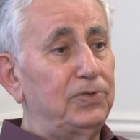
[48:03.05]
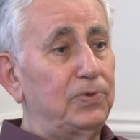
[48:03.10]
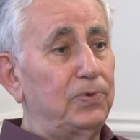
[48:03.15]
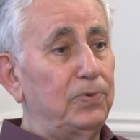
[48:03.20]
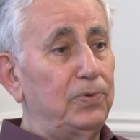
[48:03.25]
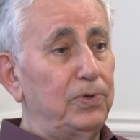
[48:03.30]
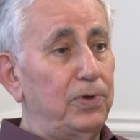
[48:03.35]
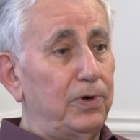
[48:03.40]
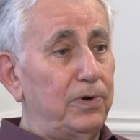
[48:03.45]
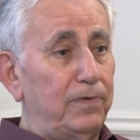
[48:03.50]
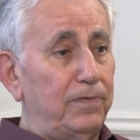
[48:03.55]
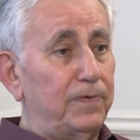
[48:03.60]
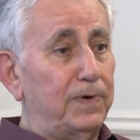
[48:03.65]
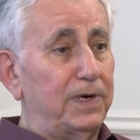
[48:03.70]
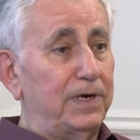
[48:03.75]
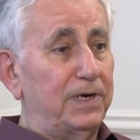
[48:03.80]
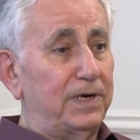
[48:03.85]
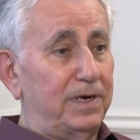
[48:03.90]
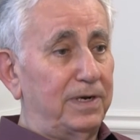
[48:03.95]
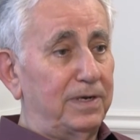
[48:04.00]
to
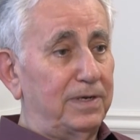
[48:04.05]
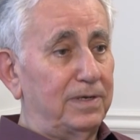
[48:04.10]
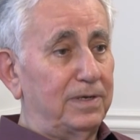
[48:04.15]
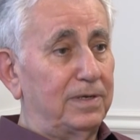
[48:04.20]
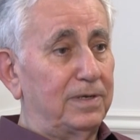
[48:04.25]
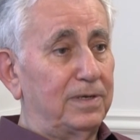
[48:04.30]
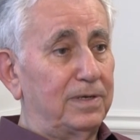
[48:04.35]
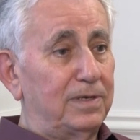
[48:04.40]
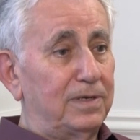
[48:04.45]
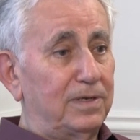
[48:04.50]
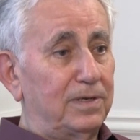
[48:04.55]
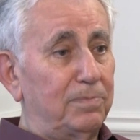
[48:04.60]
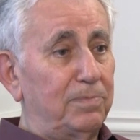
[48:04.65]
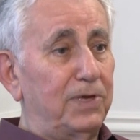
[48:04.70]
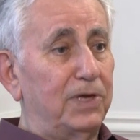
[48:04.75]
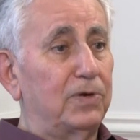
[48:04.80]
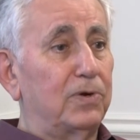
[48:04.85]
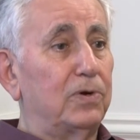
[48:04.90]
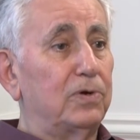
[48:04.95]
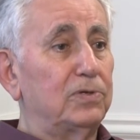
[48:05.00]
nowhere,
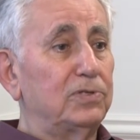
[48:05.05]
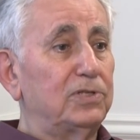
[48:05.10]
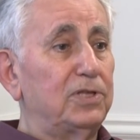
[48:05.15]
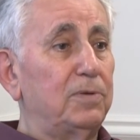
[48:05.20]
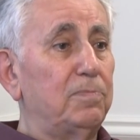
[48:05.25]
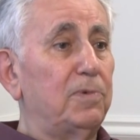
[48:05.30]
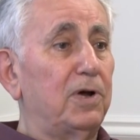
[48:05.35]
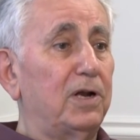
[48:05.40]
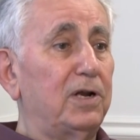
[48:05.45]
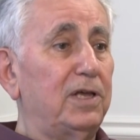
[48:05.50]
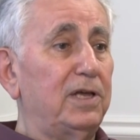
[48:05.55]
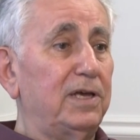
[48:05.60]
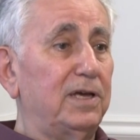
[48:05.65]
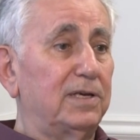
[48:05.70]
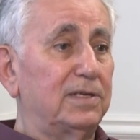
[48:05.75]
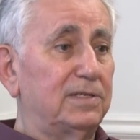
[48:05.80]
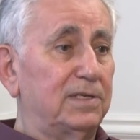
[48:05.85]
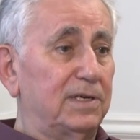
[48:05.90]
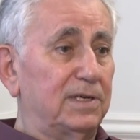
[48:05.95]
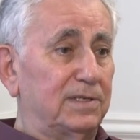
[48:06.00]
because the money
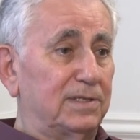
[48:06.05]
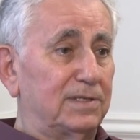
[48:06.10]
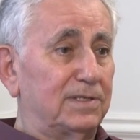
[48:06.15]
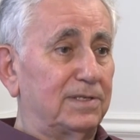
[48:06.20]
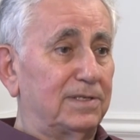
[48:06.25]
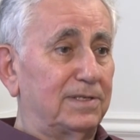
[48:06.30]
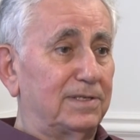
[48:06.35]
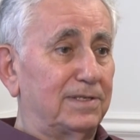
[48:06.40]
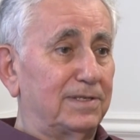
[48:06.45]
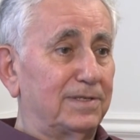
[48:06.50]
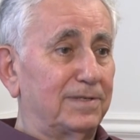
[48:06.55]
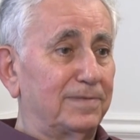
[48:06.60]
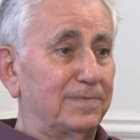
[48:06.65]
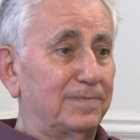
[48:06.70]
exists.